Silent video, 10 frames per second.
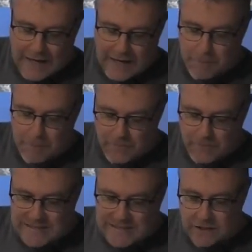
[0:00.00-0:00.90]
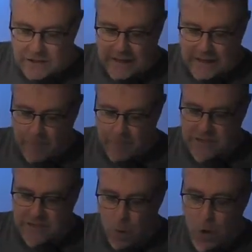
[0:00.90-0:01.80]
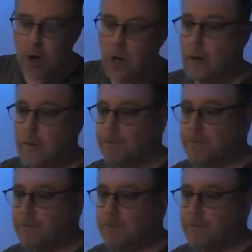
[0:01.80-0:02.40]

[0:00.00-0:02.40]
and it's a that's how you're going to get the best work.